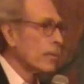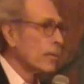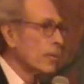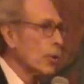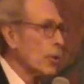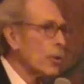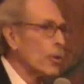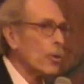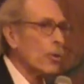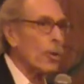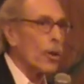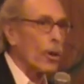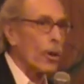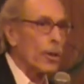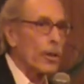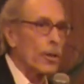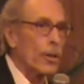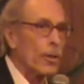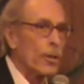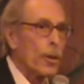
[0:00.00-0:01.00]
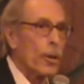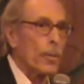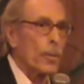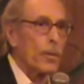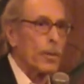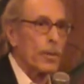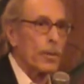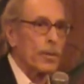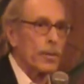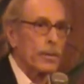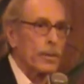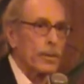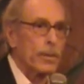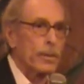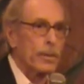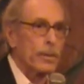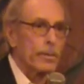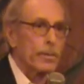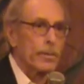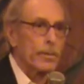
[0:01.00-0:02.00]
what you learn in terms of
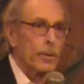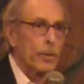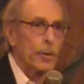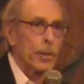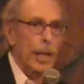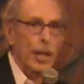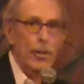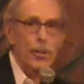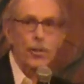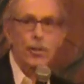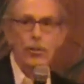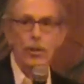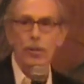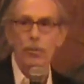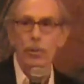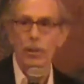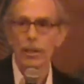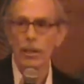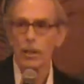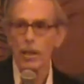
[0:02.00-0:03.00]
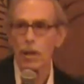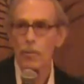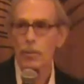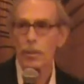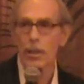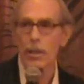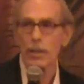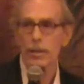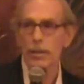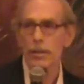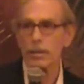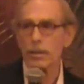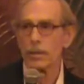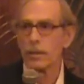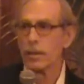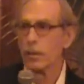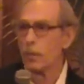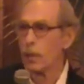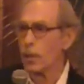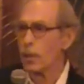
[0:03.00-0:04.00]
the relationship with the company,
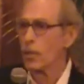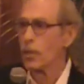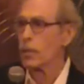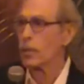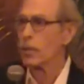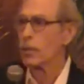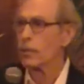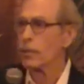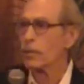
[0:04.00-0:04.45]
the business.